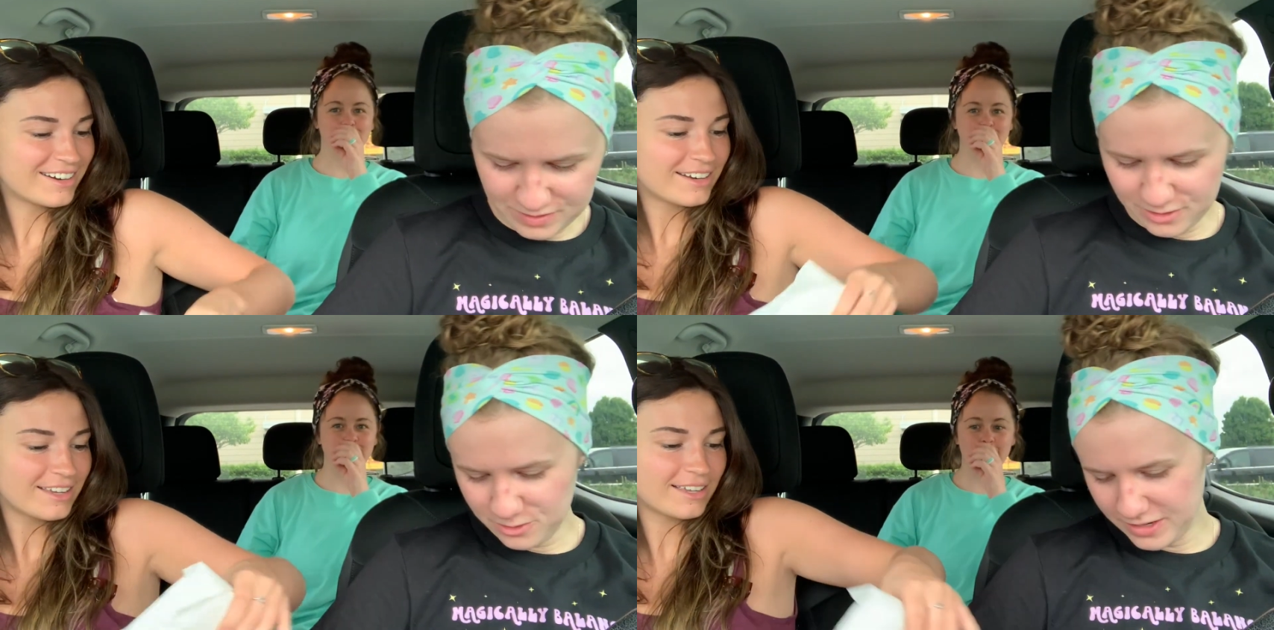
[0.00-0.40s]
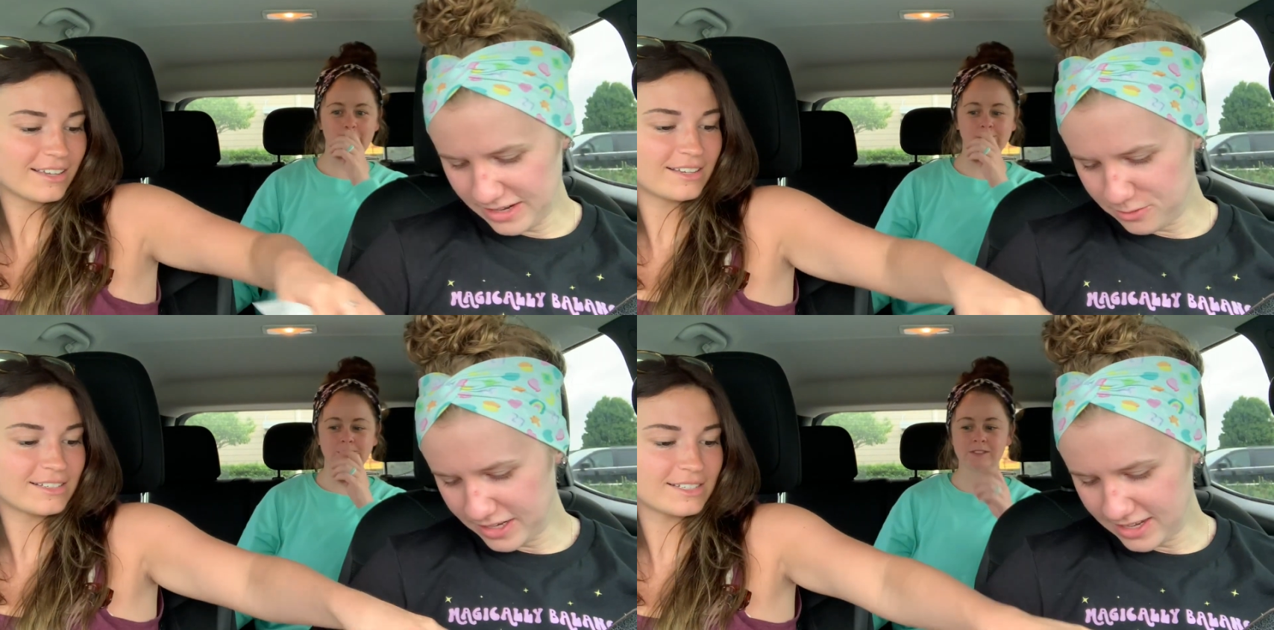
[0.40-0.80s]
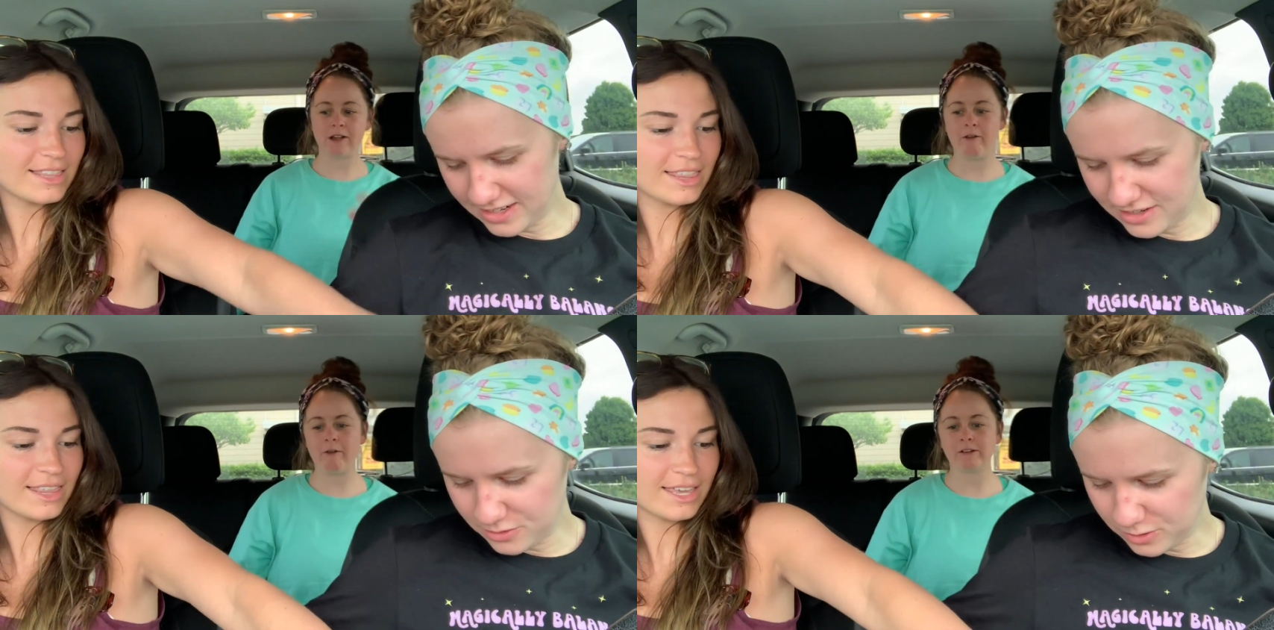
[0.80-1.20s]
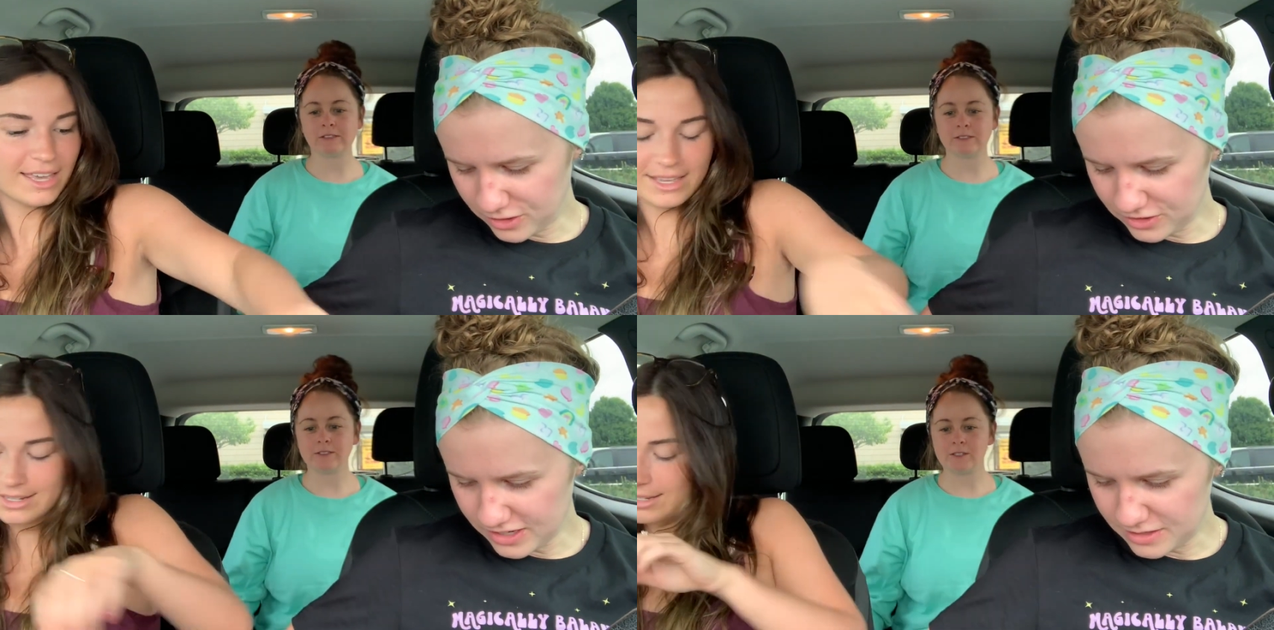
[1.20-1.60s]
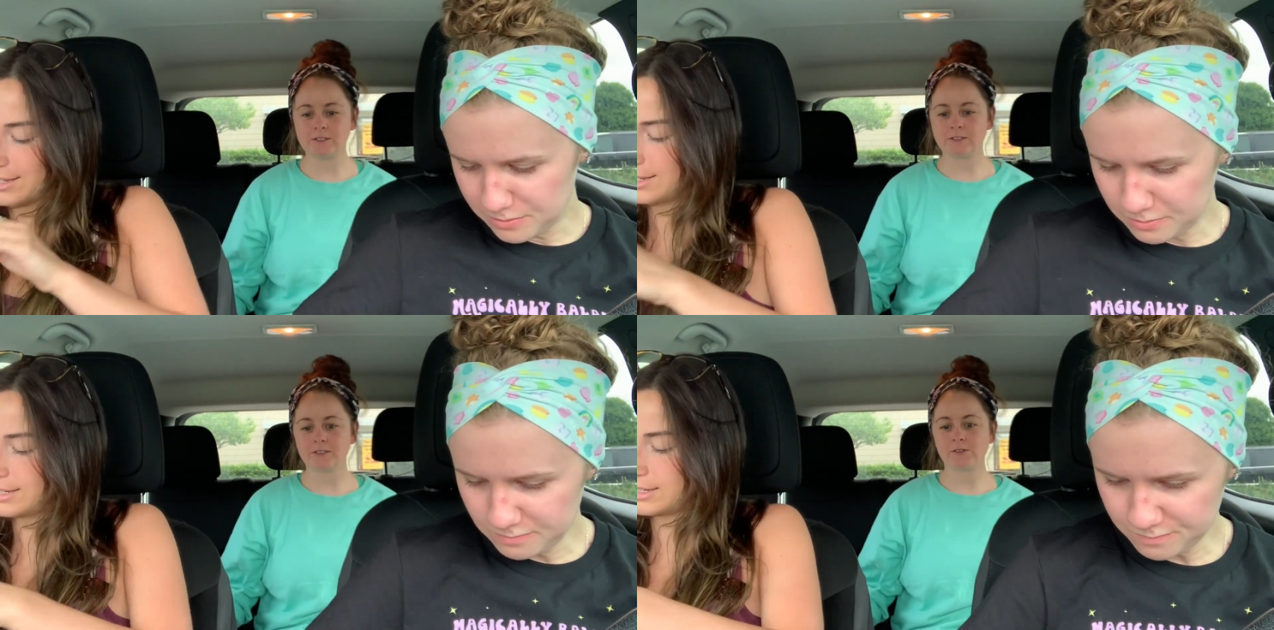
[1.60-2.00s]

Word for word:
Speaker 1: Oh yeah, we gotta do our um,